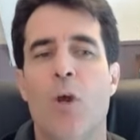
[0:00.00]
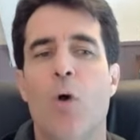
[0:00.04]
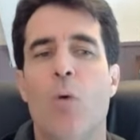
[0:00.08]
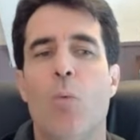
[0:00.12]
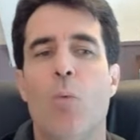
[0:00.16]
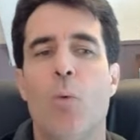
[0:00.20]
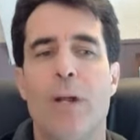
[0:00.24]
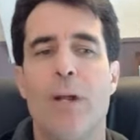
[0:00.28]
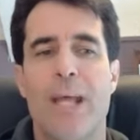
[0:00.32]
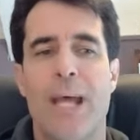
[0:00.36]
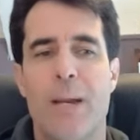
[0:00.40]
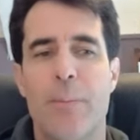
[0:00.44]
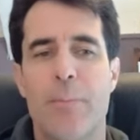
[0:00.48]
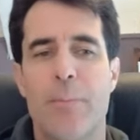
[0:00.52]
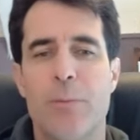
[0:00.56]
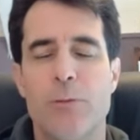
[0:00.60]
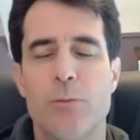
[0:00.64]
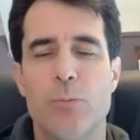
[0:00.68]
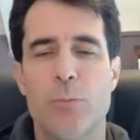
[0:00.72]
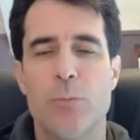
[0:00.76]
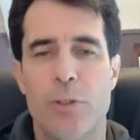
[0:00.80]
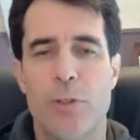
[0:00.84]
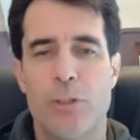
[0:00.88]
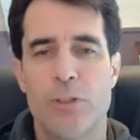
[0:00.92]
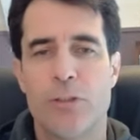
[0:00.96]
What happens
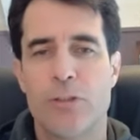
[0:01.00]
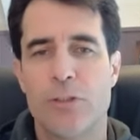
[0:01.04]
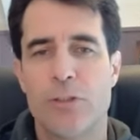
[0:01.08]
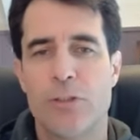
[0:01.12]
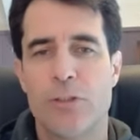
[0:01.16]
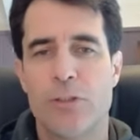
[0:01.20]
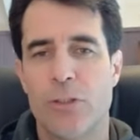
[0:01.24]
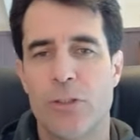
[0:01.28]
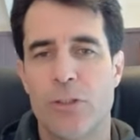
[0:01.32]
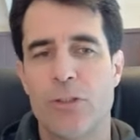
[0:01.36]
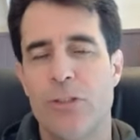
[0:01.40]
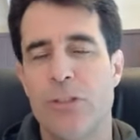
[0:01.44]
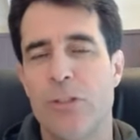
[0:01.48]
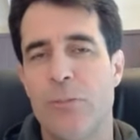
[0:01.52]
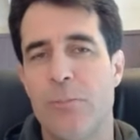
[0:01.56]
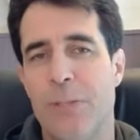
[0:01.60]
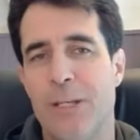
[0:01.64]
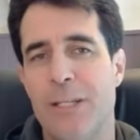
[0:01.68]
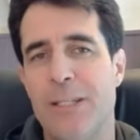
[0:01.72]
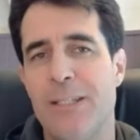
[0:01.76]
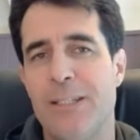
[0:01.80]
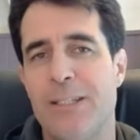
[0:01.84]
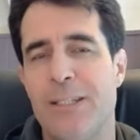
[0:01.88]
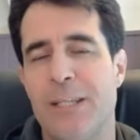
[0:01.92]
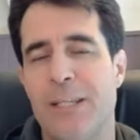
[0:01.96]
with uncertainty
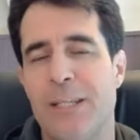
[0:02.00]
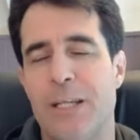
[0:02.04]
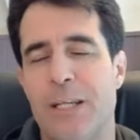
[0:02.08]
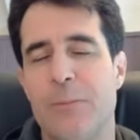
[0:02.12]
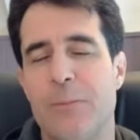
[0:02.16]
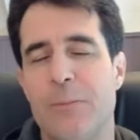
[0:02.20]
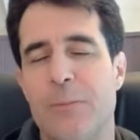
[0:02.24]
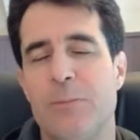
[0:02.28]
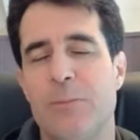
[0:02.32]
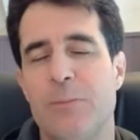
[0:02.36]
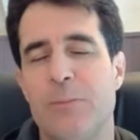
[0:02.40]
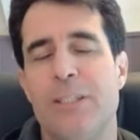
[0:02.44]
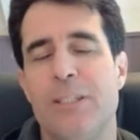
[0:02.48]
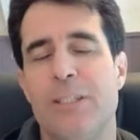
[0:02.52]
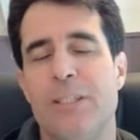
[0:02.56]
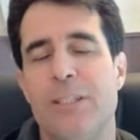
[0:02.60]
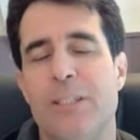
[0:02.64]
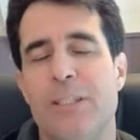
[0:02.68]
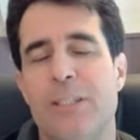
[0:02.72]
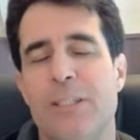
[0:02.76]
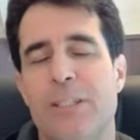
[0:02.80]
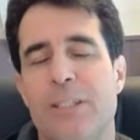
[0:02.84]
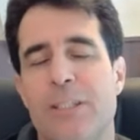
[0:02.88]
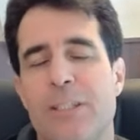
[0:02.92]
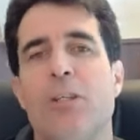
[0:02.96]
many times is it's
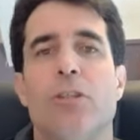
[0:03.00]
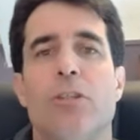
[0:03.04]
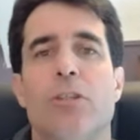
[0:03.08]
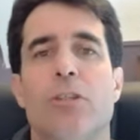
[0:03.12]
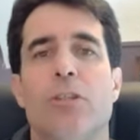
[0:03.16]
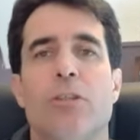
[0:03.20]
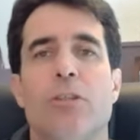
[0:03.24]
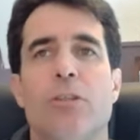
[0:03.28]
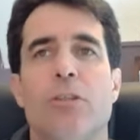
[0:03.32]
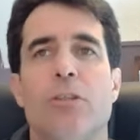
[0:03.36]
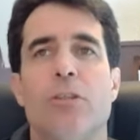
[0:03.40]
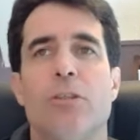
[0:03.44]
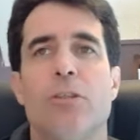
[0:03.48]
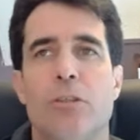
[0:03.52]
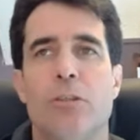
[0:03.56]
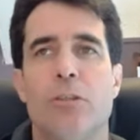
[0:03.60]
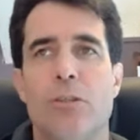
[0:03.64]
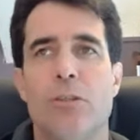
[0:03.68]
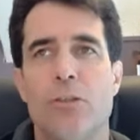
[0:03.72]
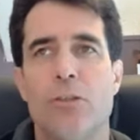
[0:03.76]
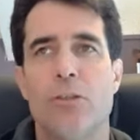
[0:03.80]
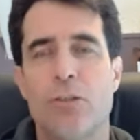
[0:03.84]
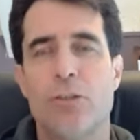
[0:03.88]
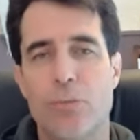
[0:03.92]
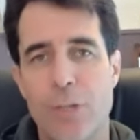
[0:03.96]
going to
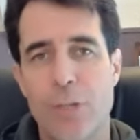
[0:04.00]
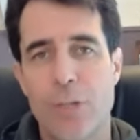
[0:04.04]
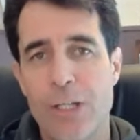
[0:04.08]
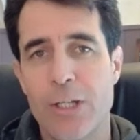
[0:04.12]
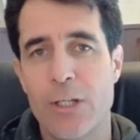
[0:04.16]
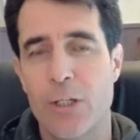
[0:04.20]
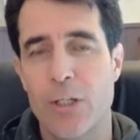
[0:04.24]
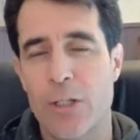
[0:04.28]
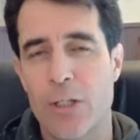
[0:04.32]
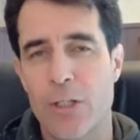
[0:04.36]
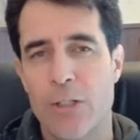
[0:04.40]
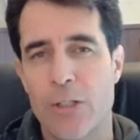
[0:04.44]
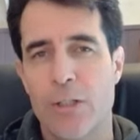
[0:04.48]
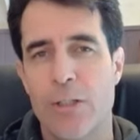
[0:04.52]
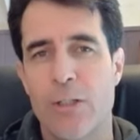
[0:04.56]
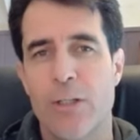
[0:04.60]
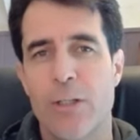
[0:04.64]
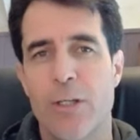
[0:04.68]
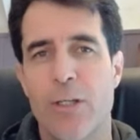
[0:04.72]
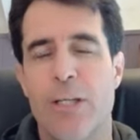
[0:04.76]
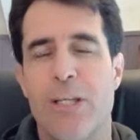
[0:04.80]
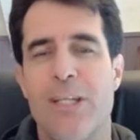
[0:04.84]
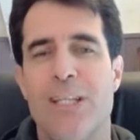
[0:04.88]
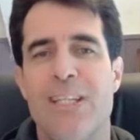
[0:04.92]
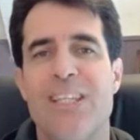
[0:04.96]
trigger
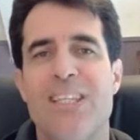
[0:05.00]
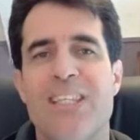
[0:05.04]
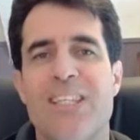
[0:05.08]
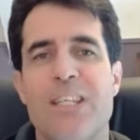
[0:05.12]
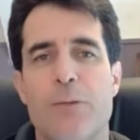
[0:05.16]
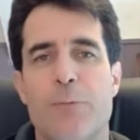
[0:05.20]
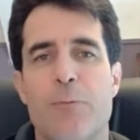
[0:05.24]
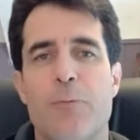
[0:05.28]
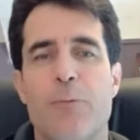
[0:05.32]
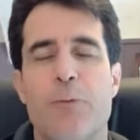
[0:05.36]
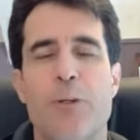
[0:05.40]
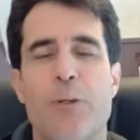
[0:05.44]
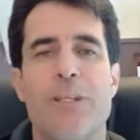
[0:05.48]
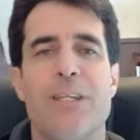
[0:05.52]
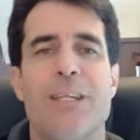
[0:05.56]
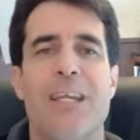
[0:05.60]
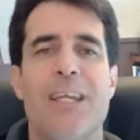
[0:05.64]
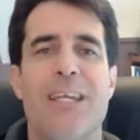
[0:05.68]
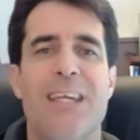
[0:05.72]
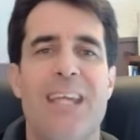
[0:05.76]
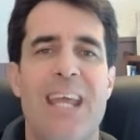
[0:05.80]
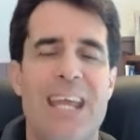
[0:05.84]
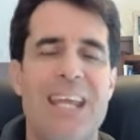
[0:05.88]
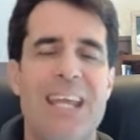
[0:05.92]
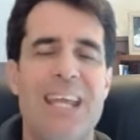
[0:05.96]
different
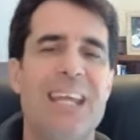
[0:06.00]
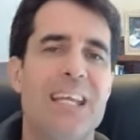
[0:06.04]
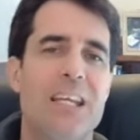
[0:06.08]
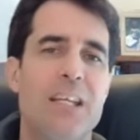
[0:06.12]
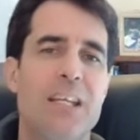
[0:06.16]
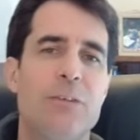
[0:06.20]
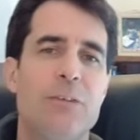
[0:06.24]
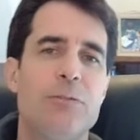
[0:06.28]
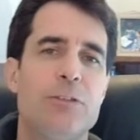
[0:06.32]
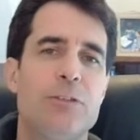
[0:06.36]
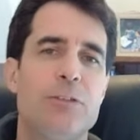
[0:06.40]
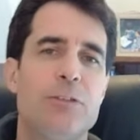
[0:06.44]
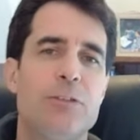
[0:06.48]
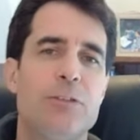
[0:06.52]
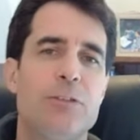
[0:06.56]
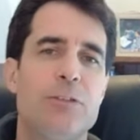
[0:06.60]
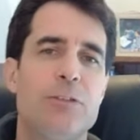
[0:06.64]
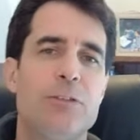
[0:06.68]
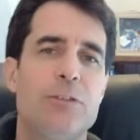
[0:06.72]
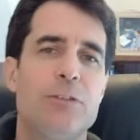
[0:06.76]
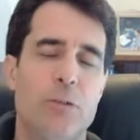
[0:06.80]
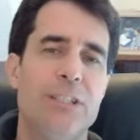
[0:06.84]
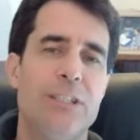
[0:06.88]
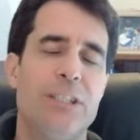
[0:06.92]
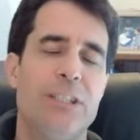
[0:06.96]
negative
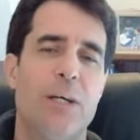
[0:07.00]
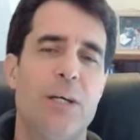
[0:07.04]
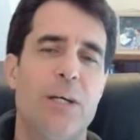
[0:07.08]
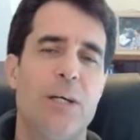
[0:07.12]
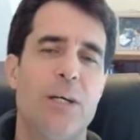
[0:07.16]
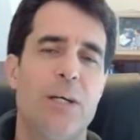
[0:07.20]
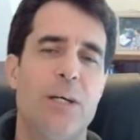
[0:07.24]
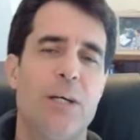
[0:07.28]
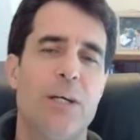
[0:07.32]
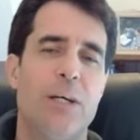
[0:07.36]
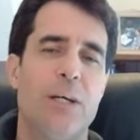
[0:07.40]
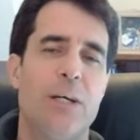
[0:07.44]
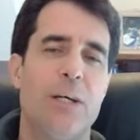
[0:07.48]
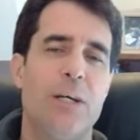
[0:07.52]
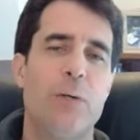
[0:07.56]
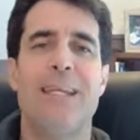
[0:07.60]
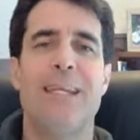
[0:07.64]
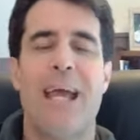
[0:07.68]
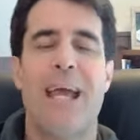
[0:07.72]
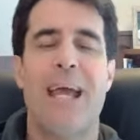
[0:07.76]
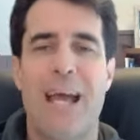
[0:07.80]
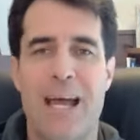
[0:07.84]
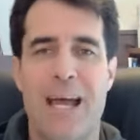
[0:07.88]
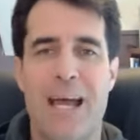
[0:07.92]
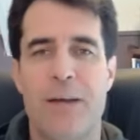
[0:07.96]
stories that we might
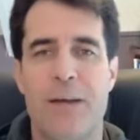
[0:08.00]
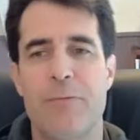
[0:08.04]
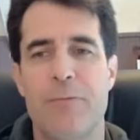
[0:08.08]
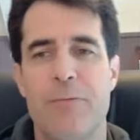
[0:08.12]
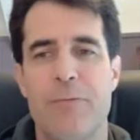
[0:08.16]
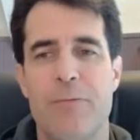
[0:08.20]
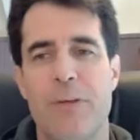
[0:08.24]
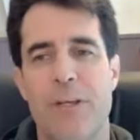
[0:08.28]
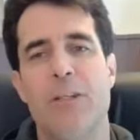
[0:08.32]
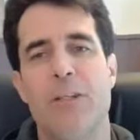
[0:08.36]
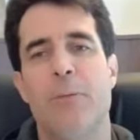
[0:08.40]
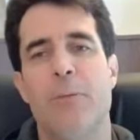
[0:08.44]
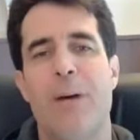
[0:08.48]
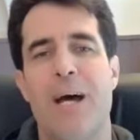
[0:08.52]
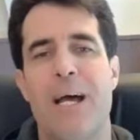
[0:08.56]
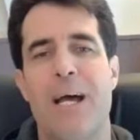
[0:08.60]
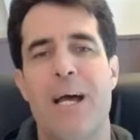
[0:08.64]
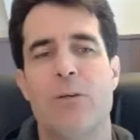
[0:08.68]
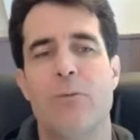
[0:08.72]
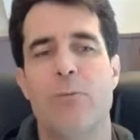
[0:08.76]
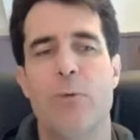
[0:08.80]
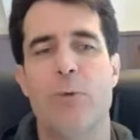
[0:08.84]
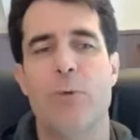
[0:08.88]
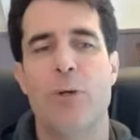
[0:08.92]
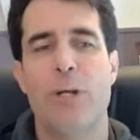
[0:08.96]
have in the back
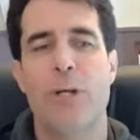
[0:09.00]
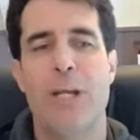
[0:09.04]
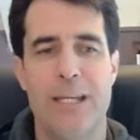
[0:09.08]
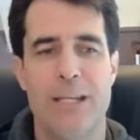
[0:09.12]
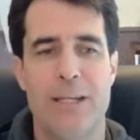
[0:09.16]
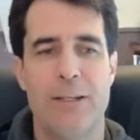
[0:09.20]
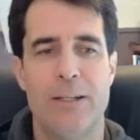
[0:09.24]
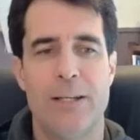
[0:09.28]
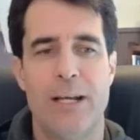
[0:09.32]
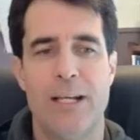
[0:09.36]
of our head.